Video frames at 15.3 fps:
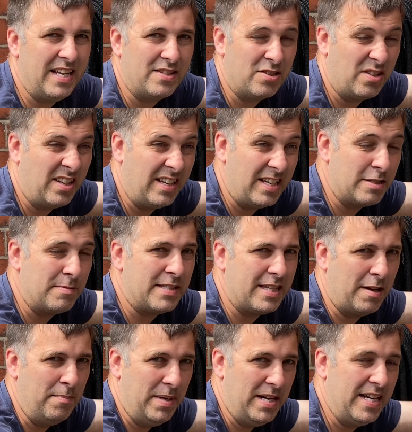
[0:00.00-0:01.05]
so it gives me
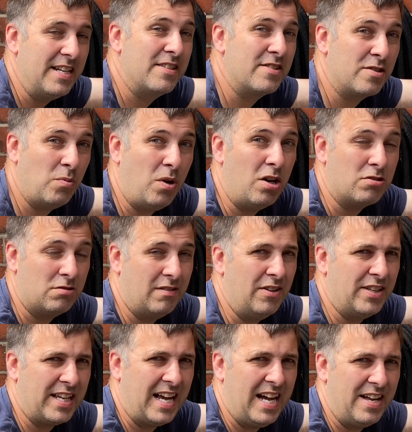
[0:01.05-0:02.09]
10 minutes to water around
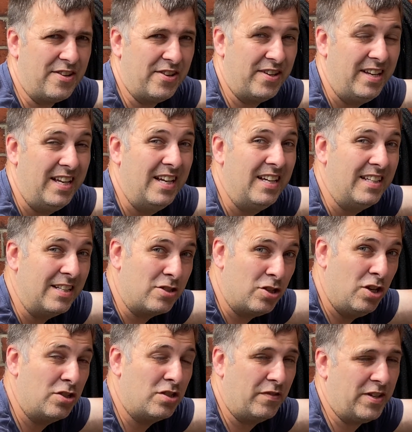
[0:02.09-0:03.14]
the garden. It
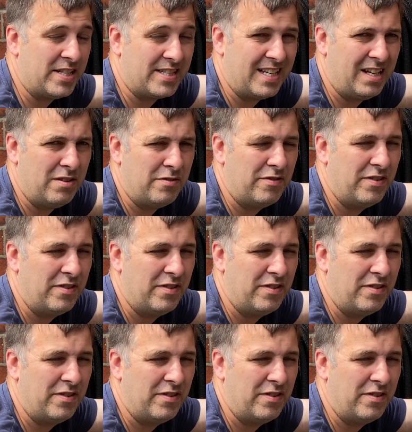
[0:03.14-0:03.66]
turns off itself.